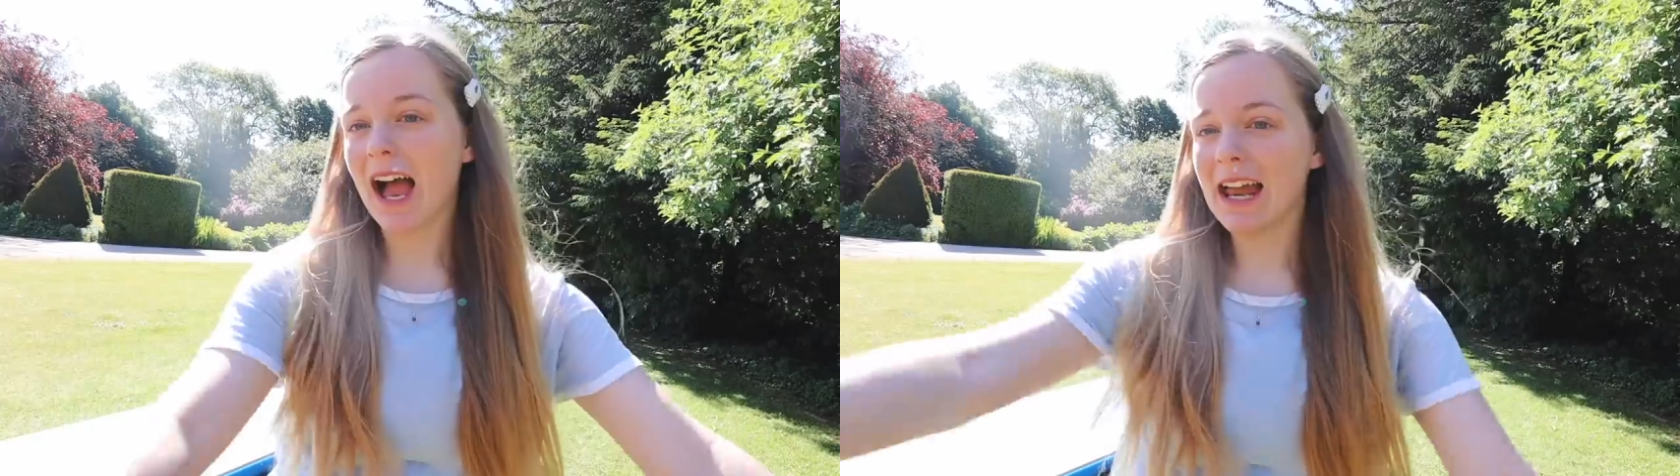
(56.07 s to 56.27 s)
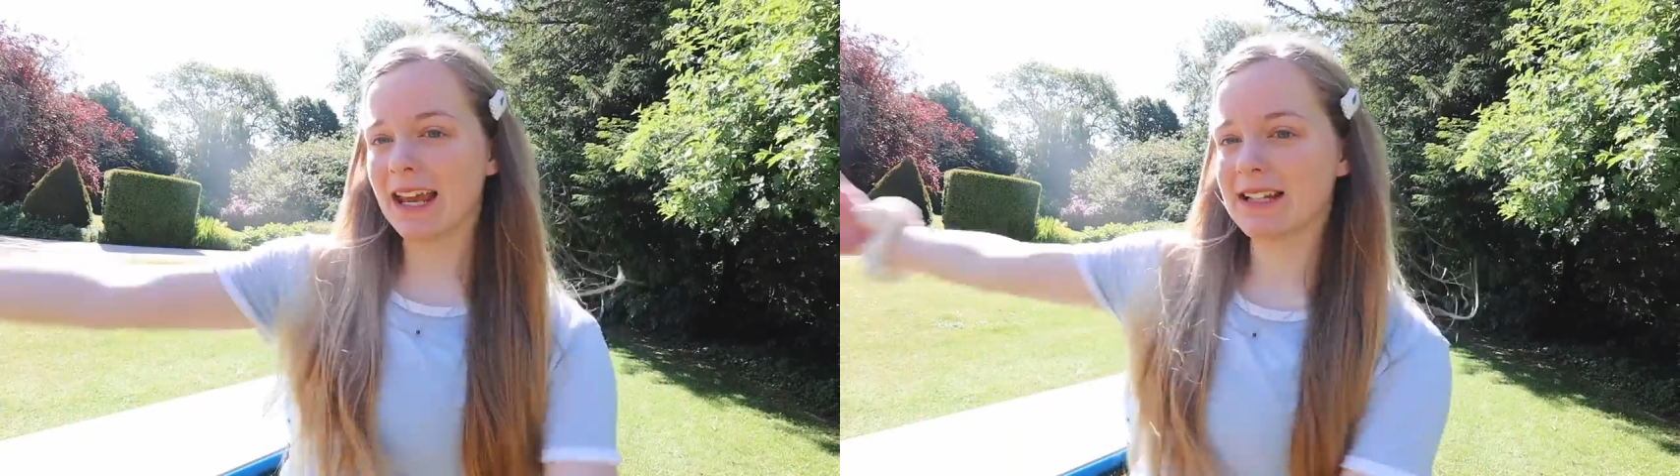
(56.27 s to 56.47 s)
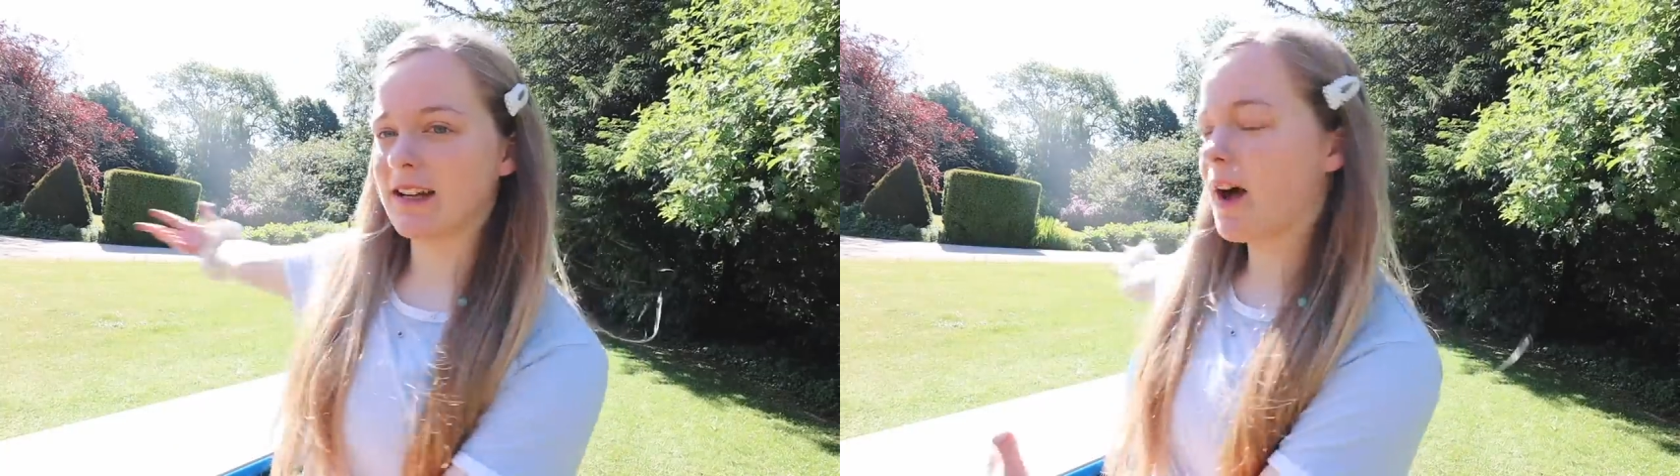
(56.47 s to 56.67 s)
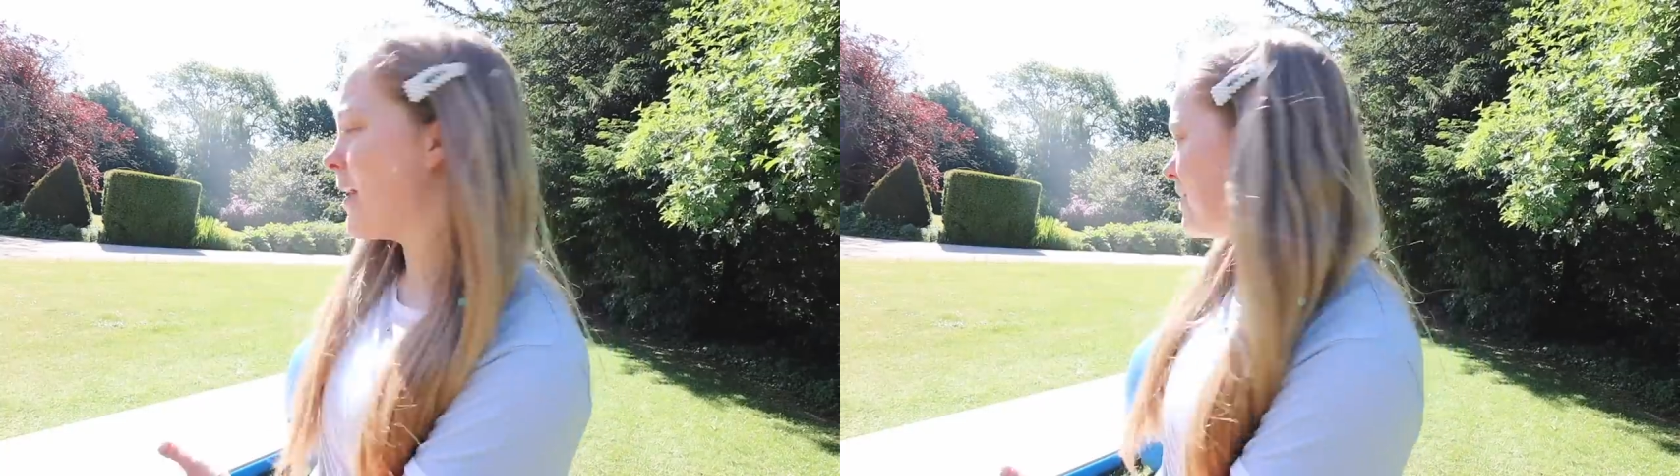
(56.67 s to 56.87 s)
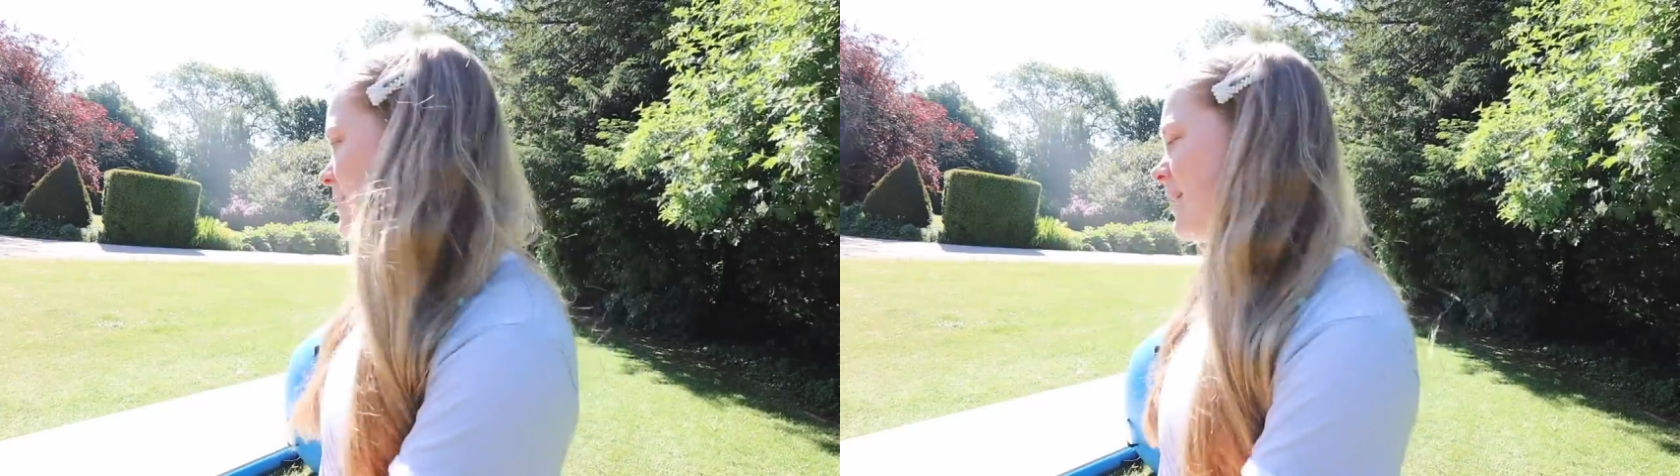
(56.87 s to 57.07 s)
I like to come
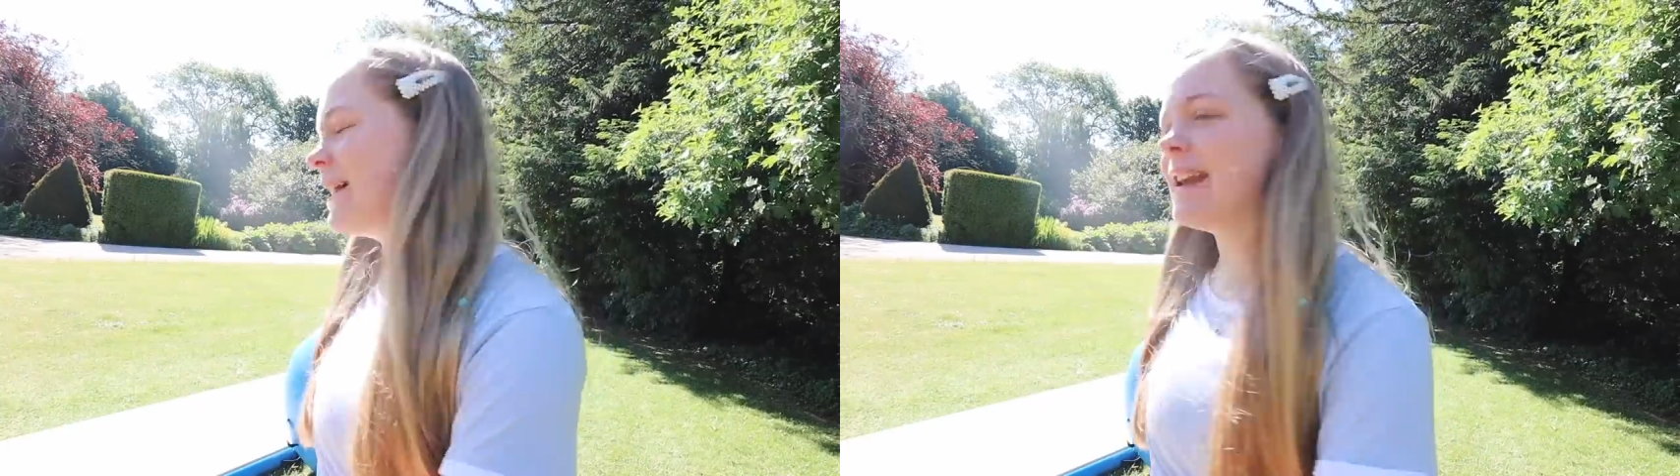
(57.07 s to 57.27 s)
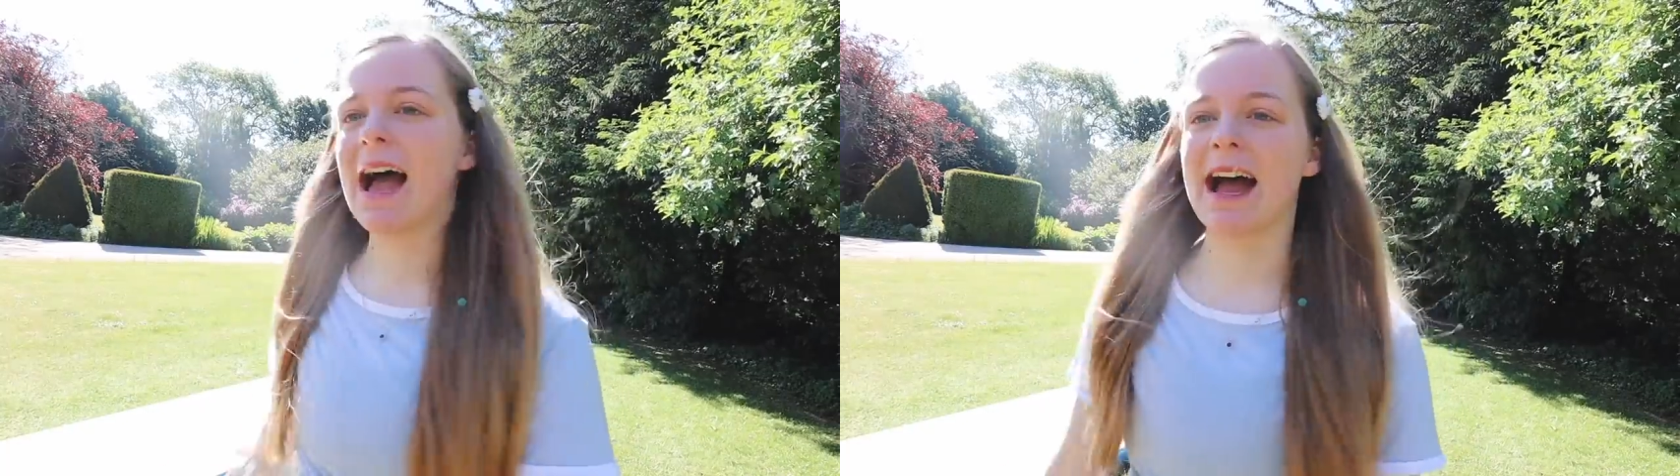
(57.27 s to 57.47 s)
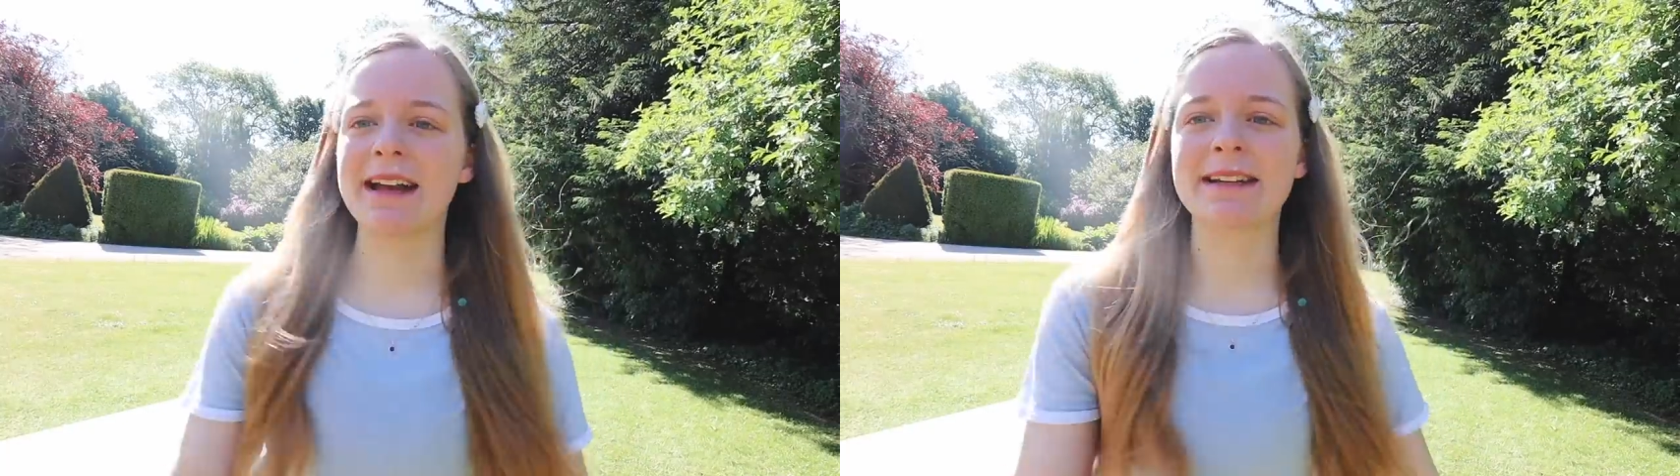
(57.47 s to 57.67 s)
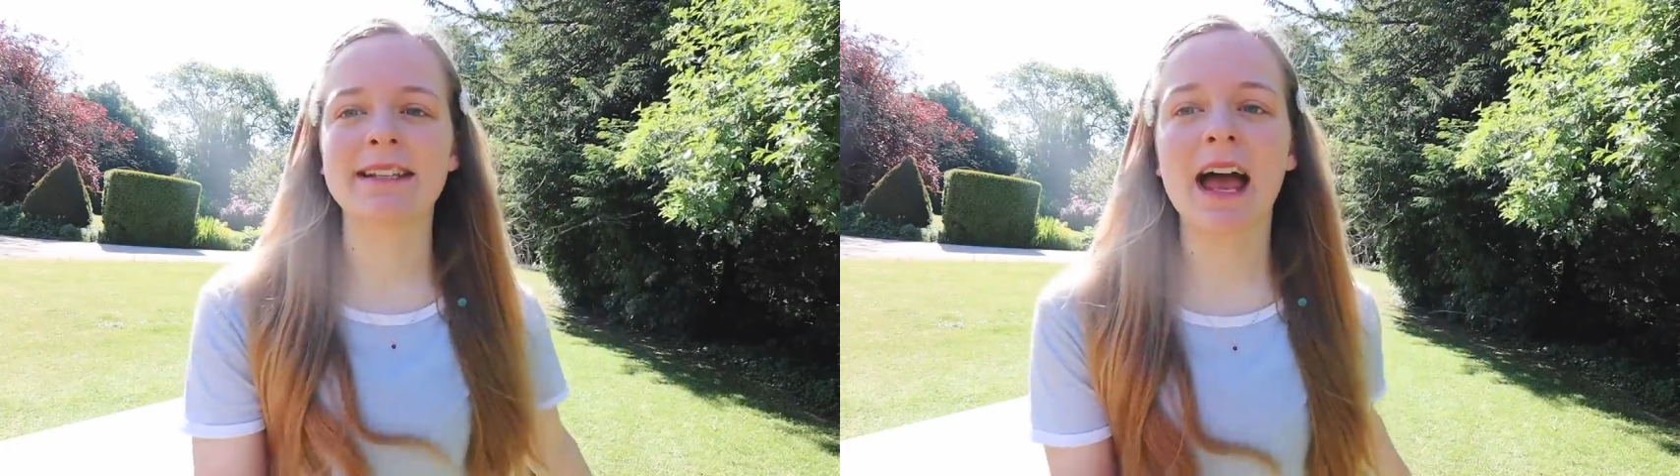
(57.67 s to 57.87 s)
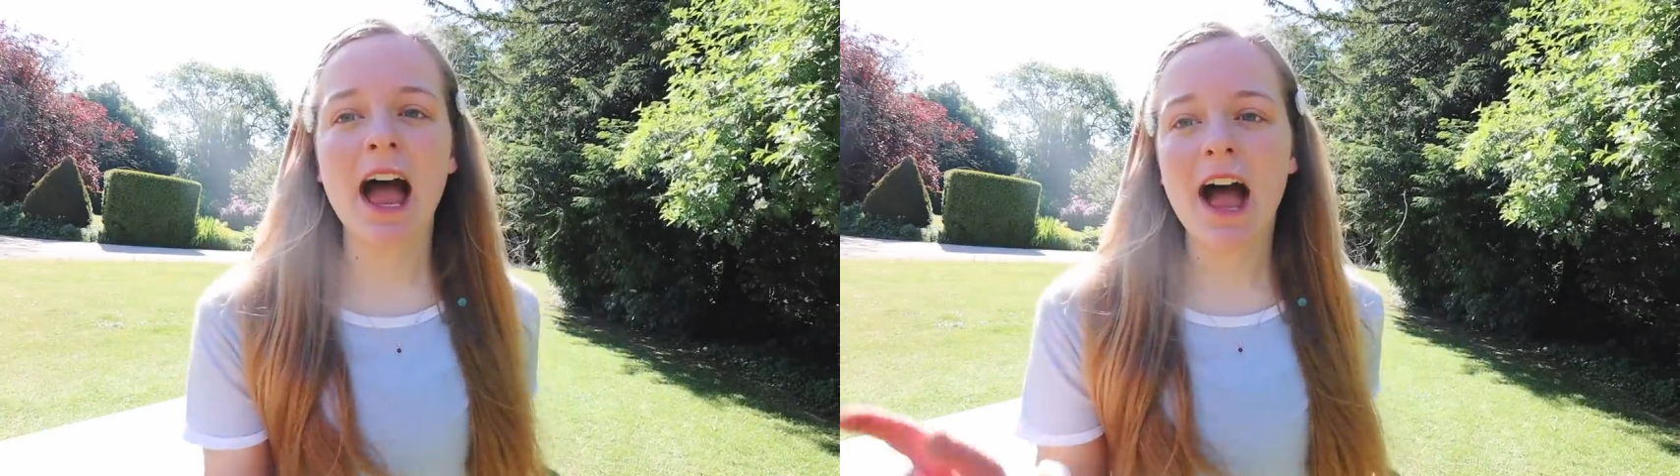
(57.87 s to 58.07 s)
outside
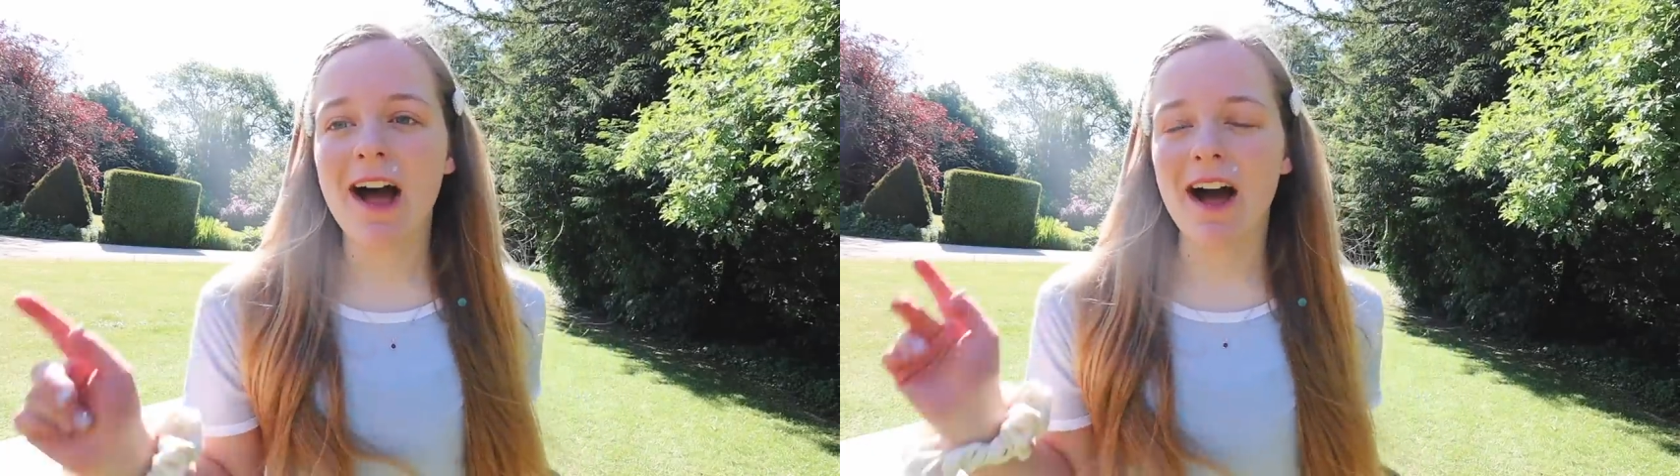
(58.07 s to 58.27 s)
and